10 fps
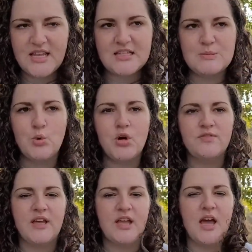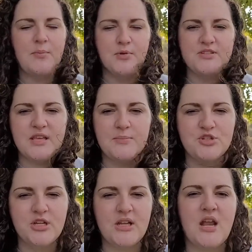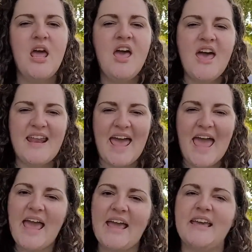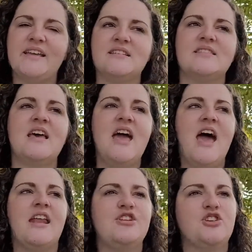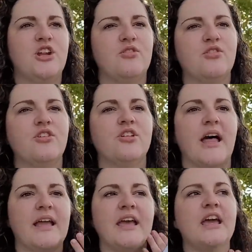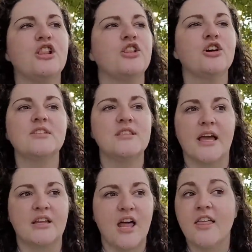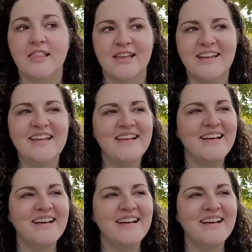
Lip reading: It's more of like a perception and a haze and a general, like, it looks like nothing.